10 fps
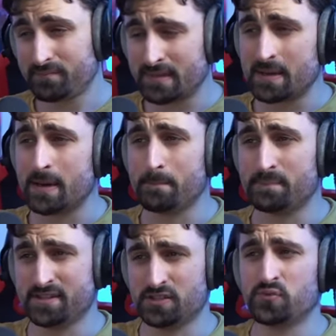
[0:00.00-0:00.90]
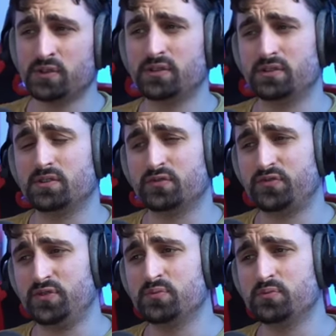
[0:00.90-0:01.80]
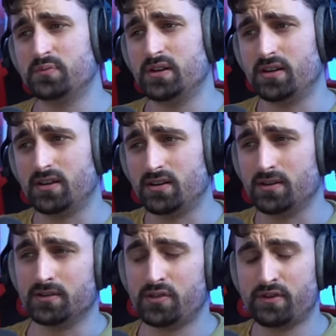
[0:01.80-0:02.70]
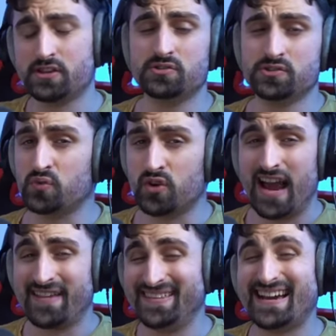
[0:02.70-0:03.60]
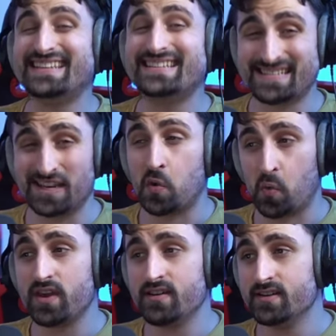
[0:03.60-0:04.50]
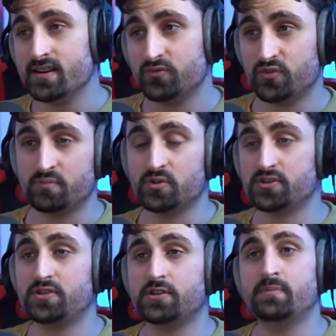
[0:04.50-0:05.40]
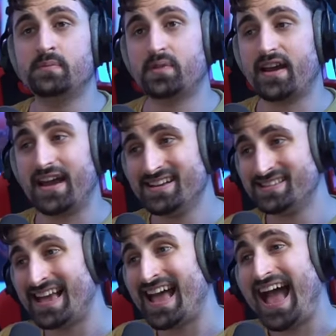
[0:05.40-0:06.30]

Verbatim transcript: Um, this is one of the few uh, thresholds where I think I disagree with most of the other people that I ask.